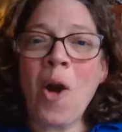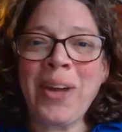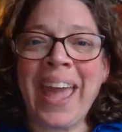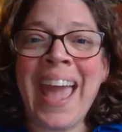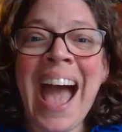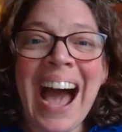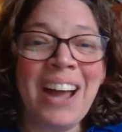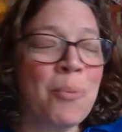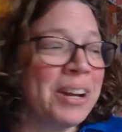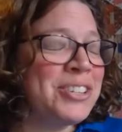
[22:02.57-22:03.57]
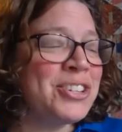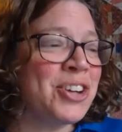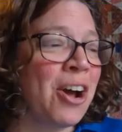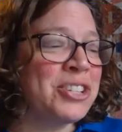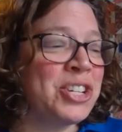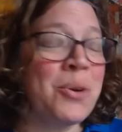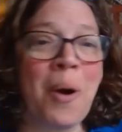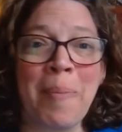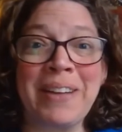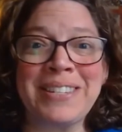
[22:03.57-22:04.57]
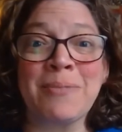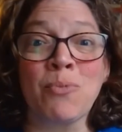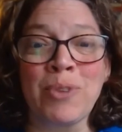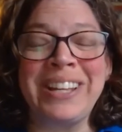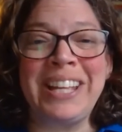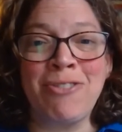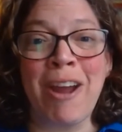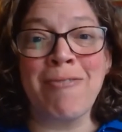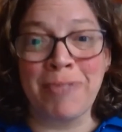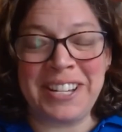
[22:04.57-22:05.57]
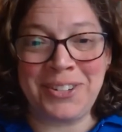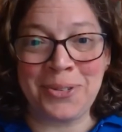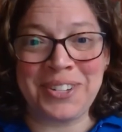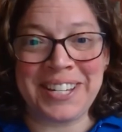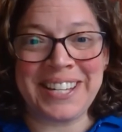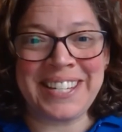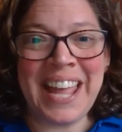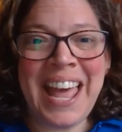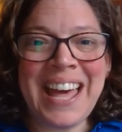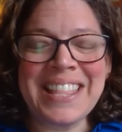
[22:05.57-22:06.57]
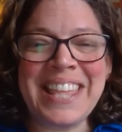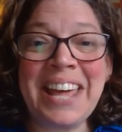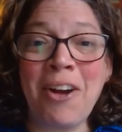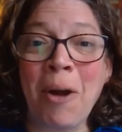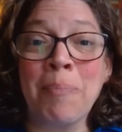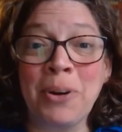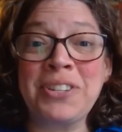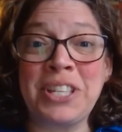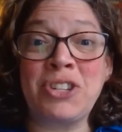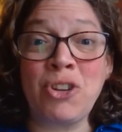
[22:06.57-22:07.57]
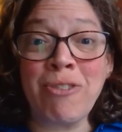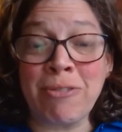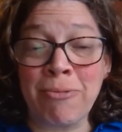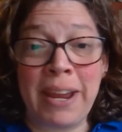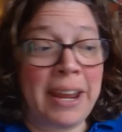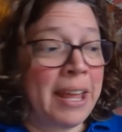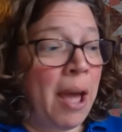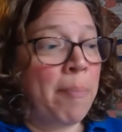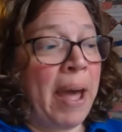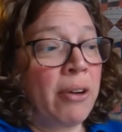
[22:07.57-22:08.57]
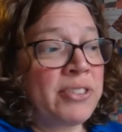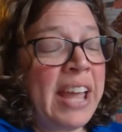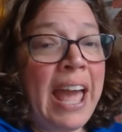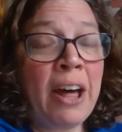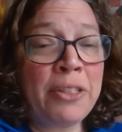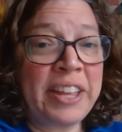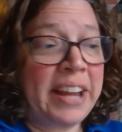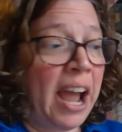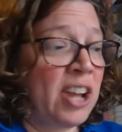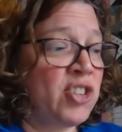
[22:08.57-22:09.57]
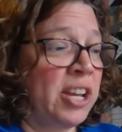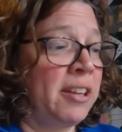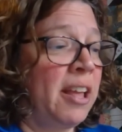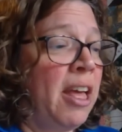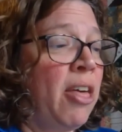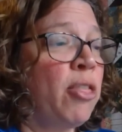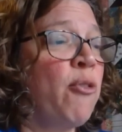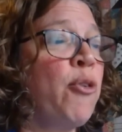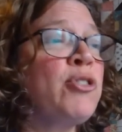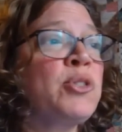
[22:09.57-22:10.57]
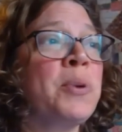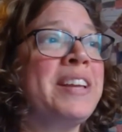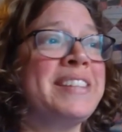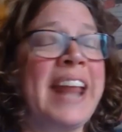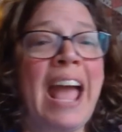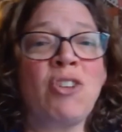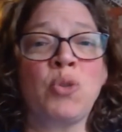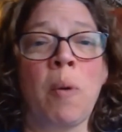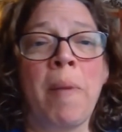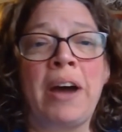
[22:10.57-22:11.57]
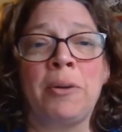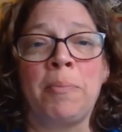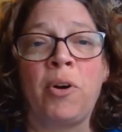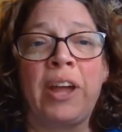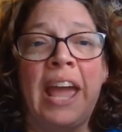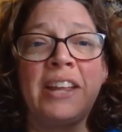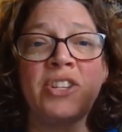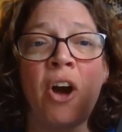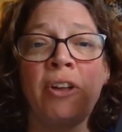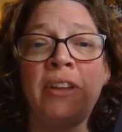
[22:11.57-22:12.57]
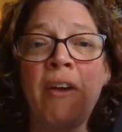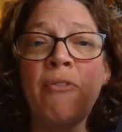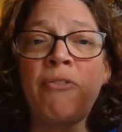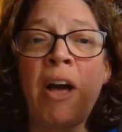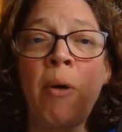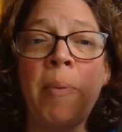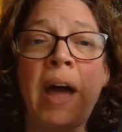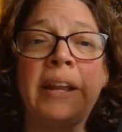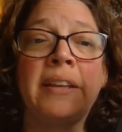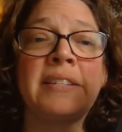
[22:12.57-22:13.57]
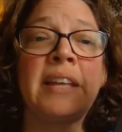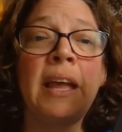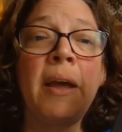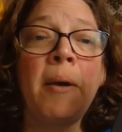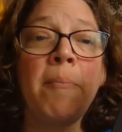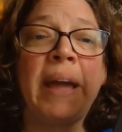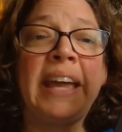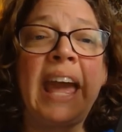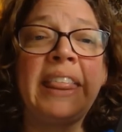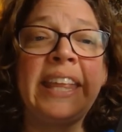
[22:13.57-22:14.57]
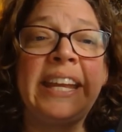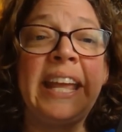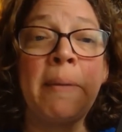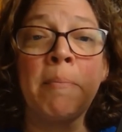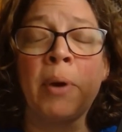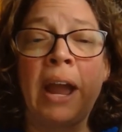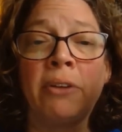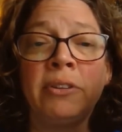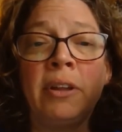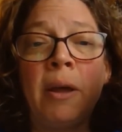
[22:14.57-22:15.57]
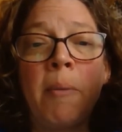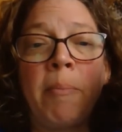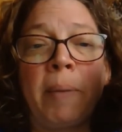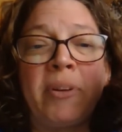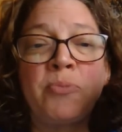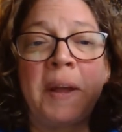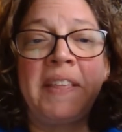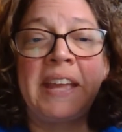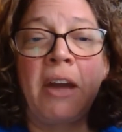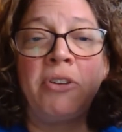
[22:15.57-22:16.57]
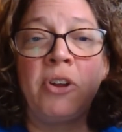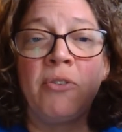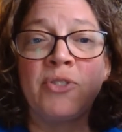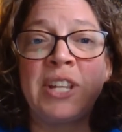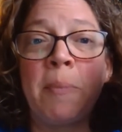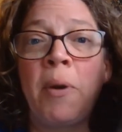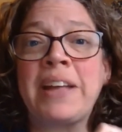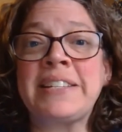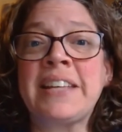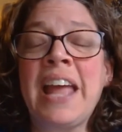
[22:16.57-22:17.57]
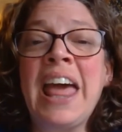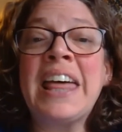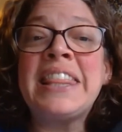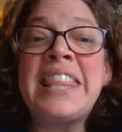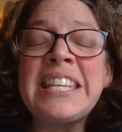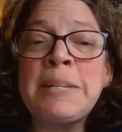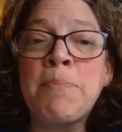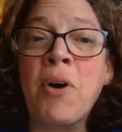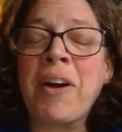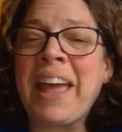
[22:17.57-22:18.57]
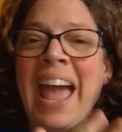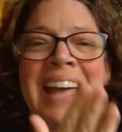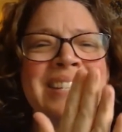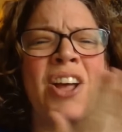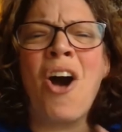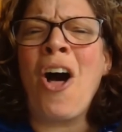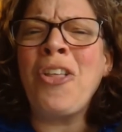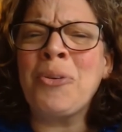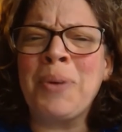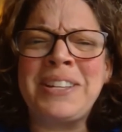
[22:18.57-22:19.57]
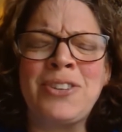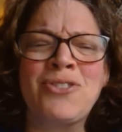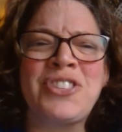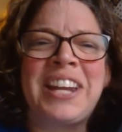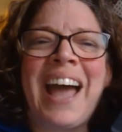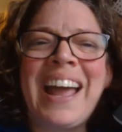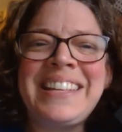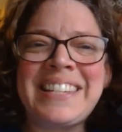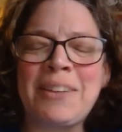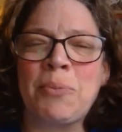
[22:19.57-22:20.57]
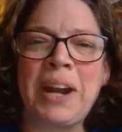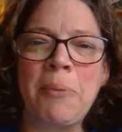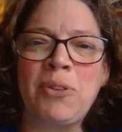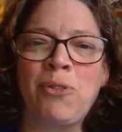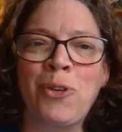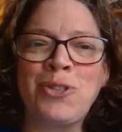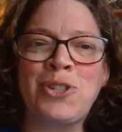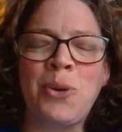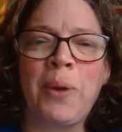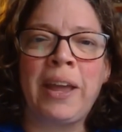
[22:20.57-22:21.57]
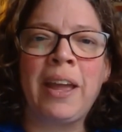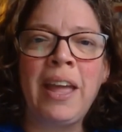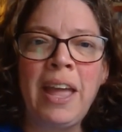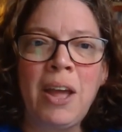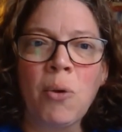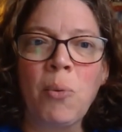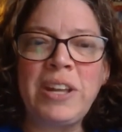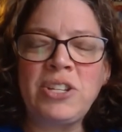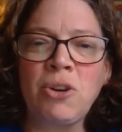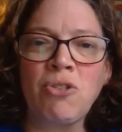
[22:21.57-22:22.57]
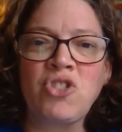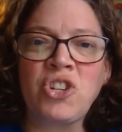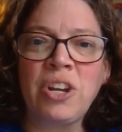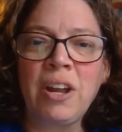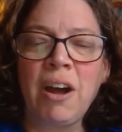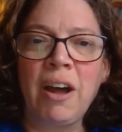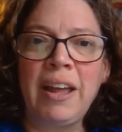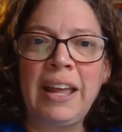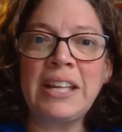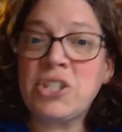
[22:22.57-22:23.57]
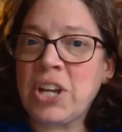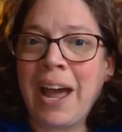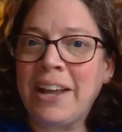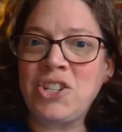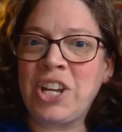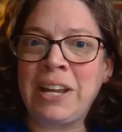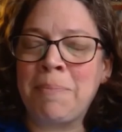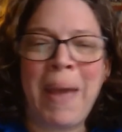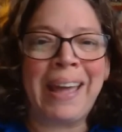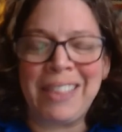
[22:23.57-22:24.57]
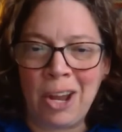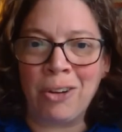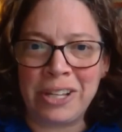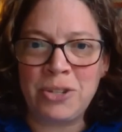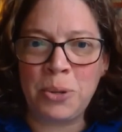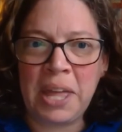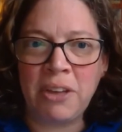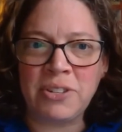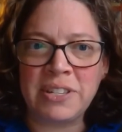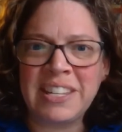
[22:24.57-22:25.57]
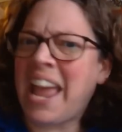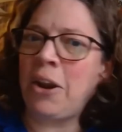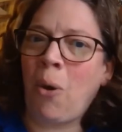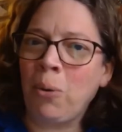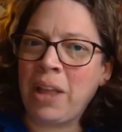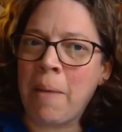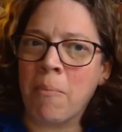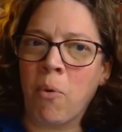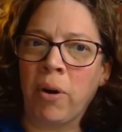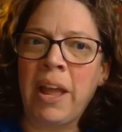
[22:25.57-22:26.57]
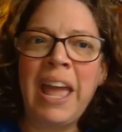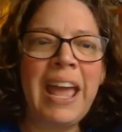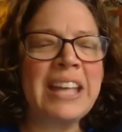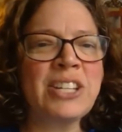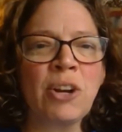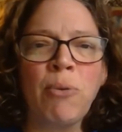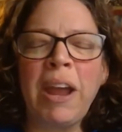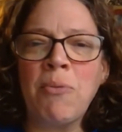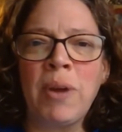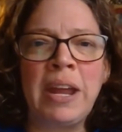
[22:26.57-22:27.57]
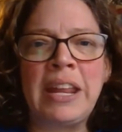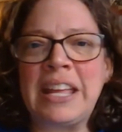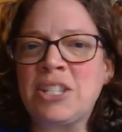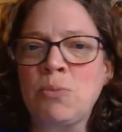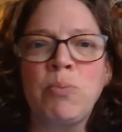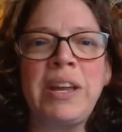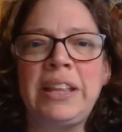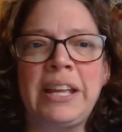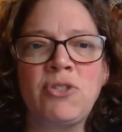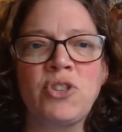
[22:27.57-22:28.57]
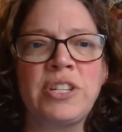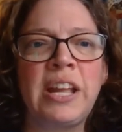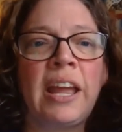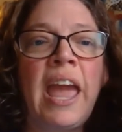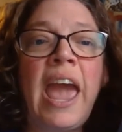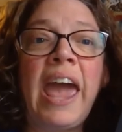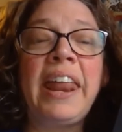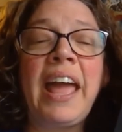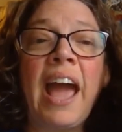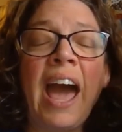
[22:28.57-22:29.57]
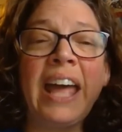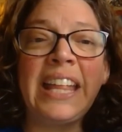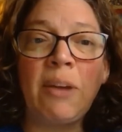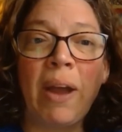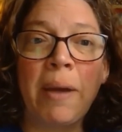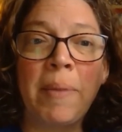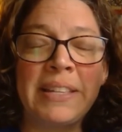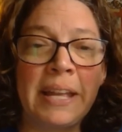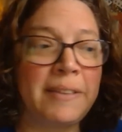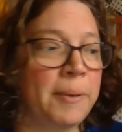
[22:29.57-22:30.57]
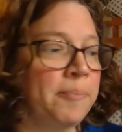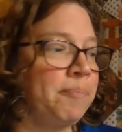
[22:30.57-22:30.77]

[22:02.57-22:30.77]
Okay, I wanted to talk to you about some really great resources that are books that you can read about health and hygiene. The first one is an actual modern book, and it's called Foul Bodies by Kathleen M. Brown, published by the Yale University Press. This book has all the research that I did when I was first doing research into hygiene back in the early 2000s and a whole lot more. It's a great read. It's really interesting, and I highly recommend it.